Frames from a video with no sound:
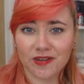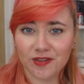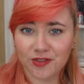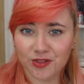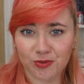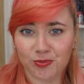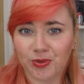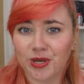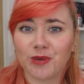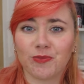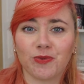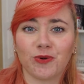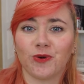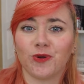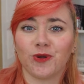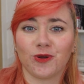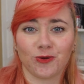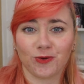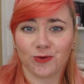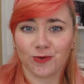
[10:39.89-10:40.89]
the people
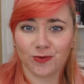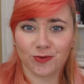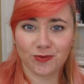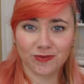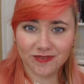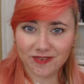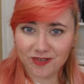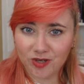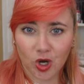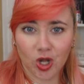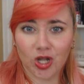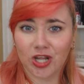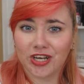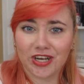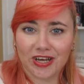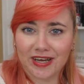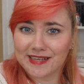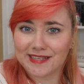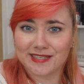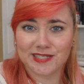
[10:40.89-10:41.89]
who
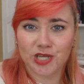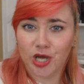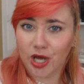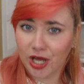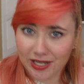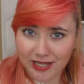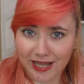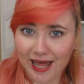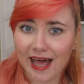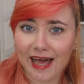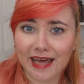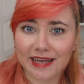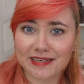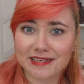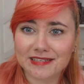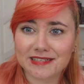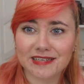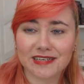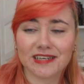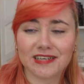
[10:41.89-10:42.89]
colonized her
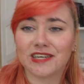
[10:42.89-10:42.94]
land,